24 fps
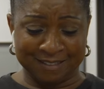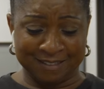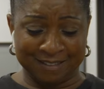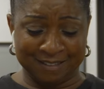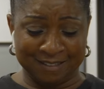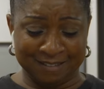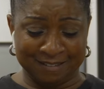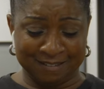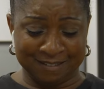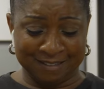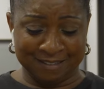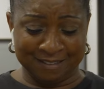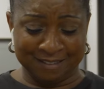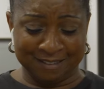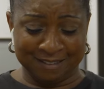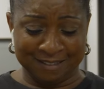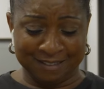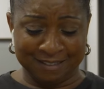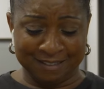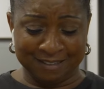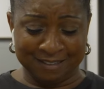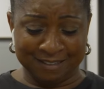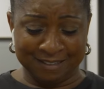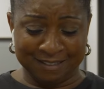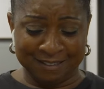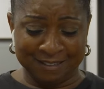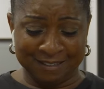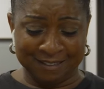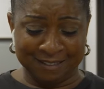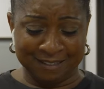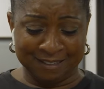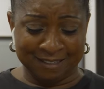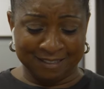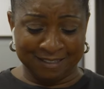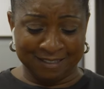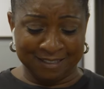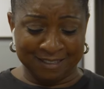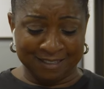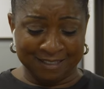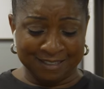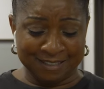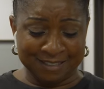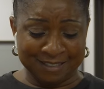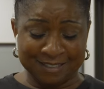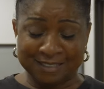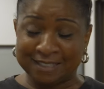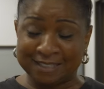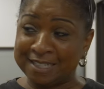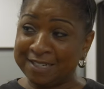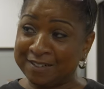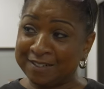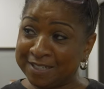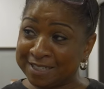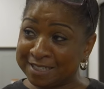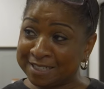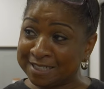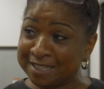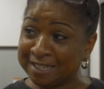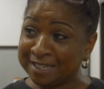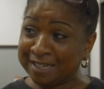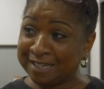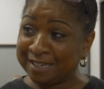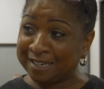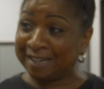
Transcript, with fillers: That's your first. There's your first card of your collection. Seriously?